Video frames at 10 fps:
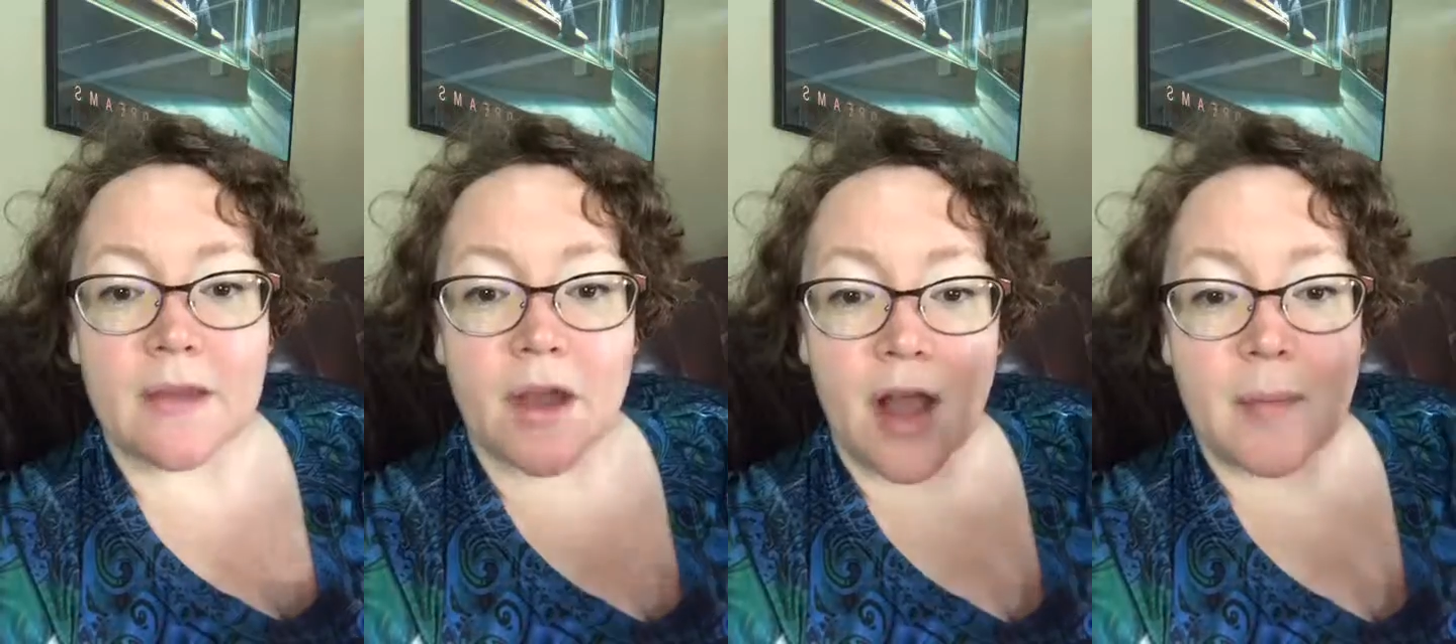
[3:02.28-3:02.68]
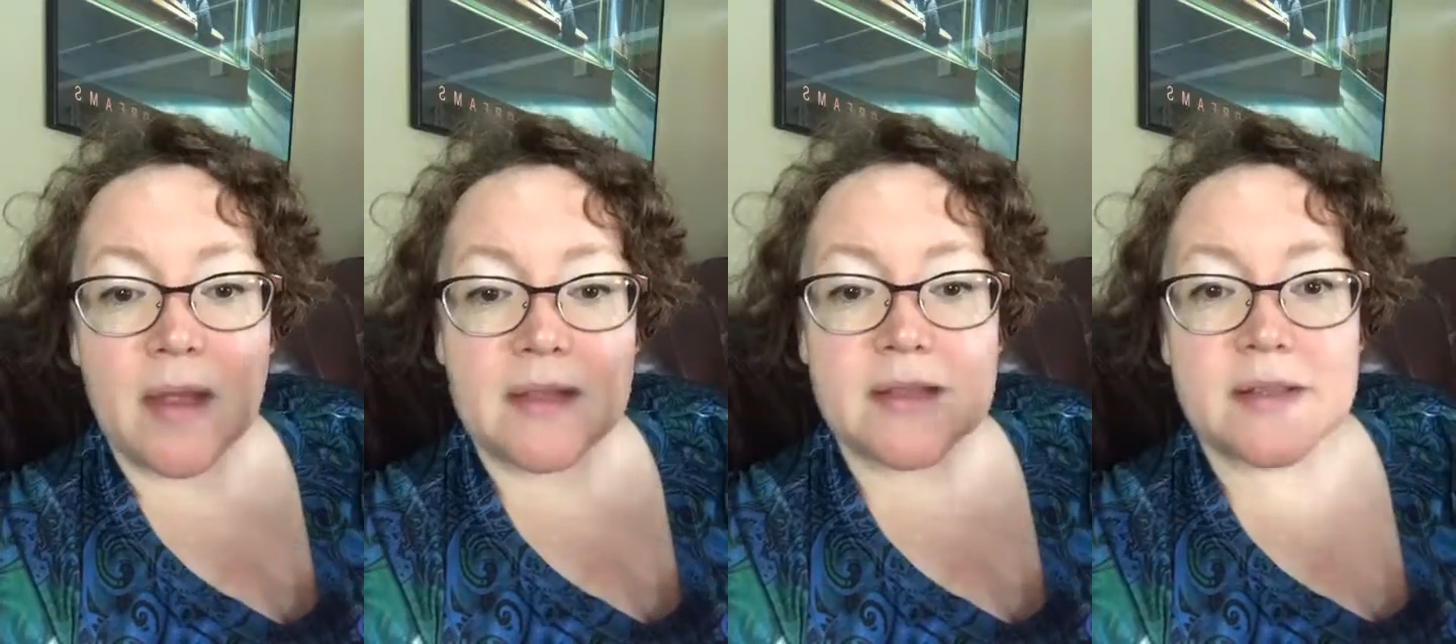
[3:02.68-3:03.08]
the
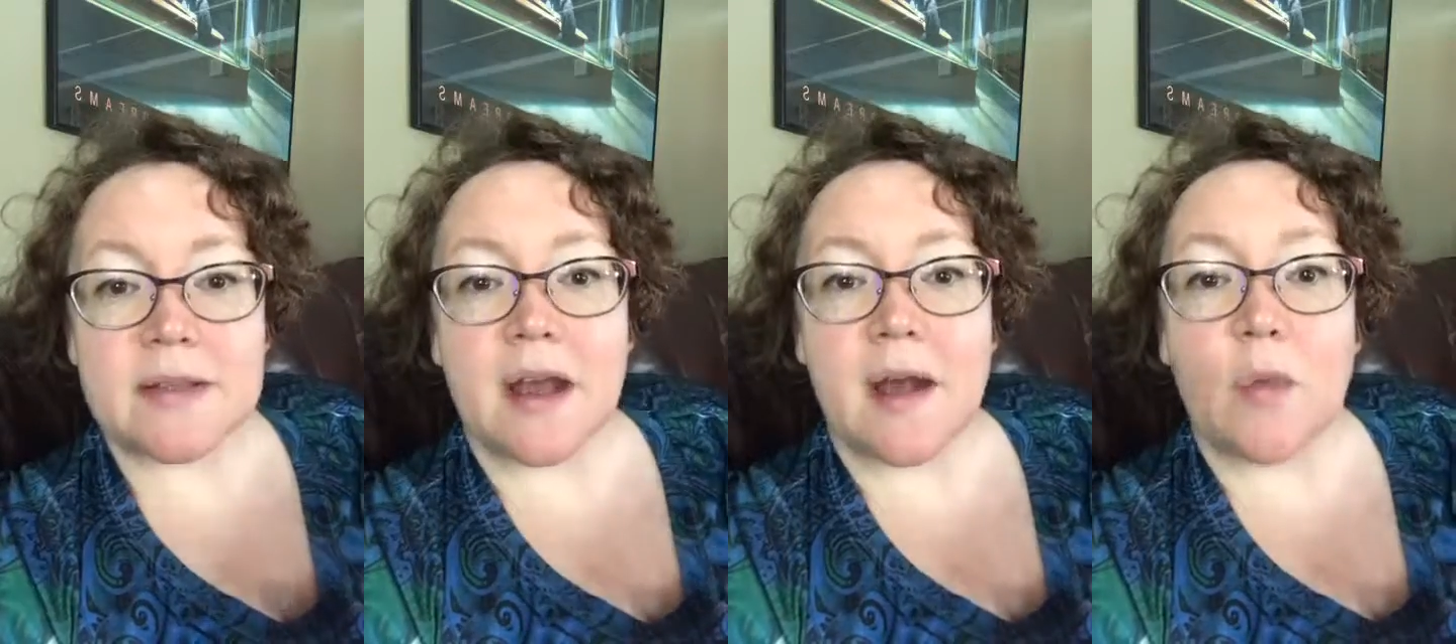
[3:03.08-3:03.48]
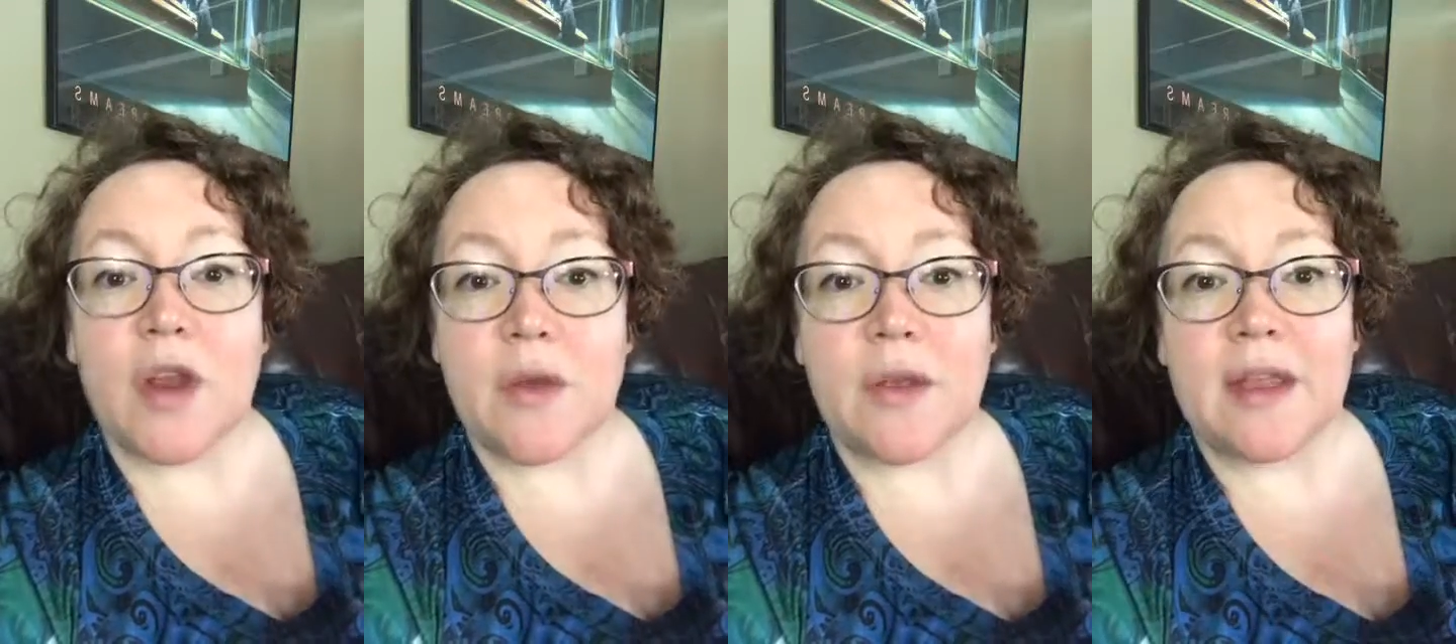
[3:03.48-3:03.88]
comments where
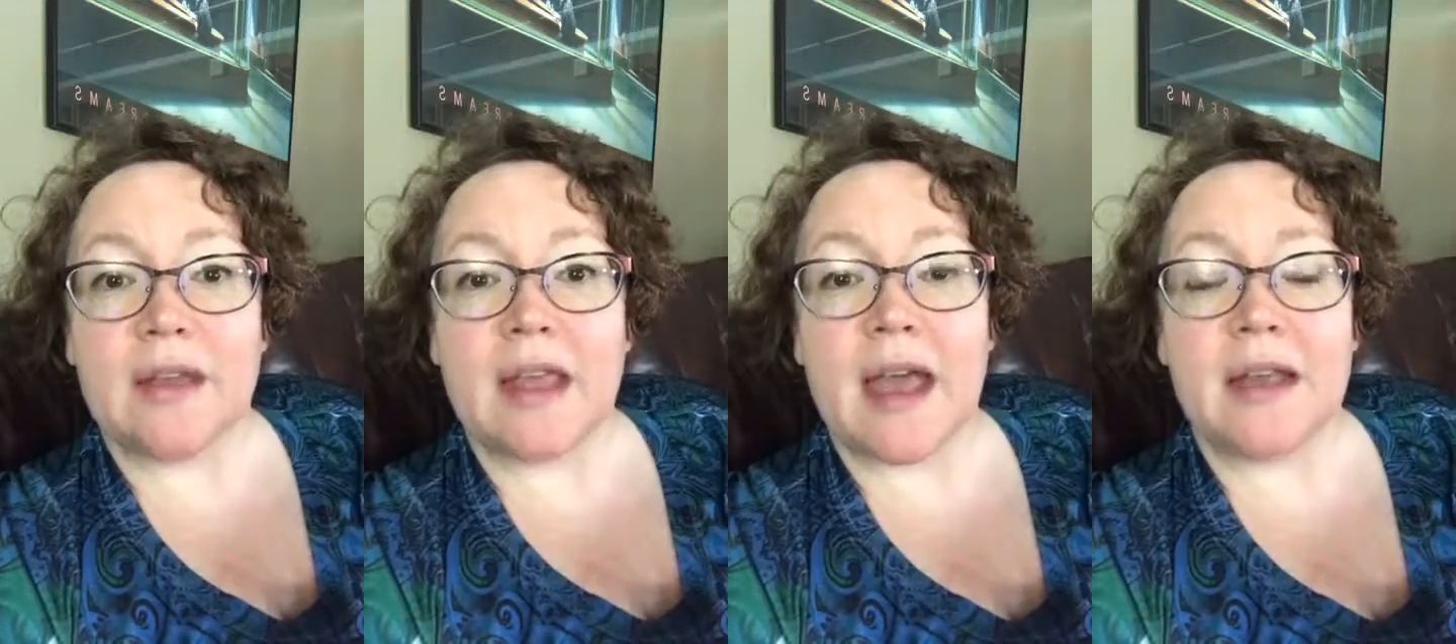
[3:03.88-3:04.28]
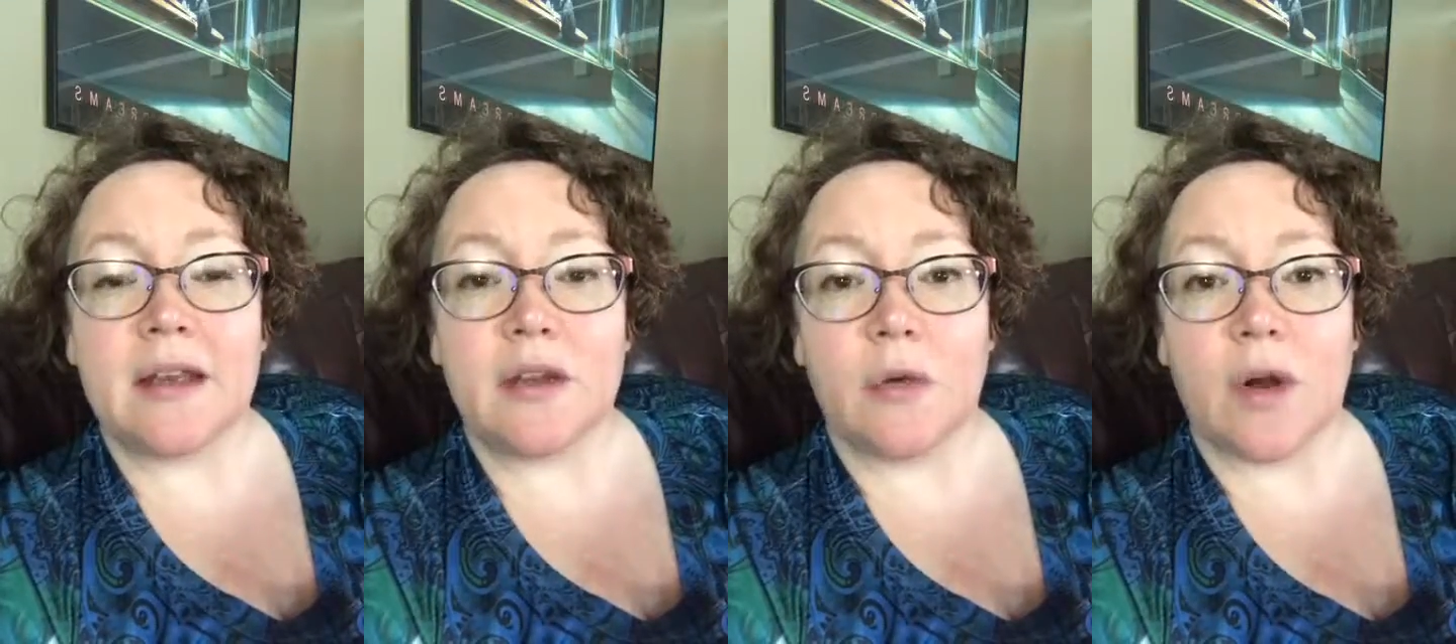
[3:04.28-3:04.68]
you can get
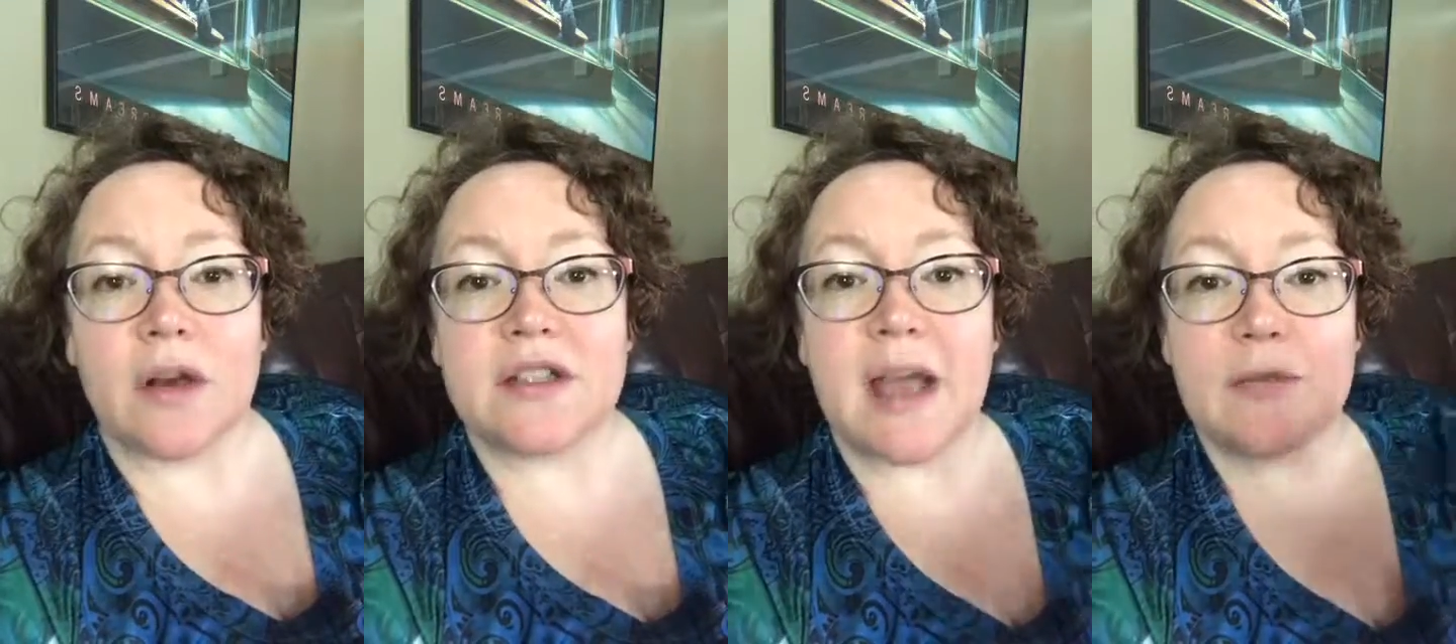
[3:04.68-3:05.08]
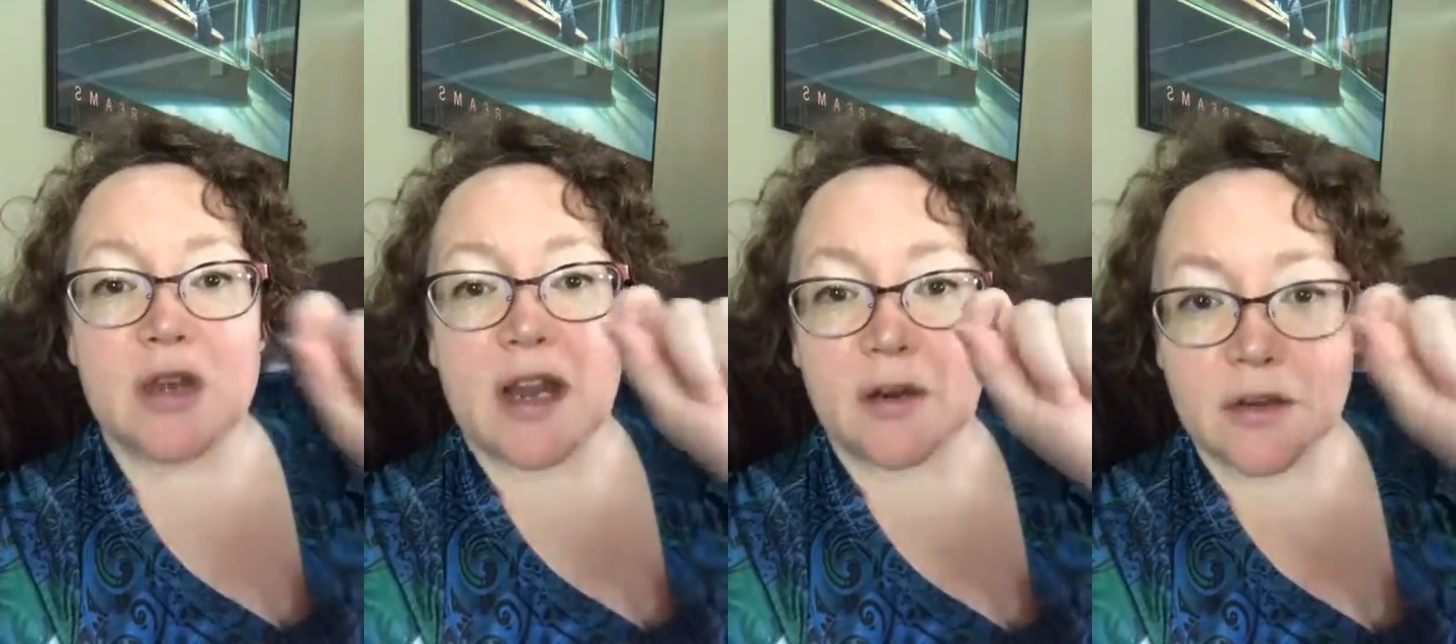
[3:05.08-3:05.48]
your time tracker.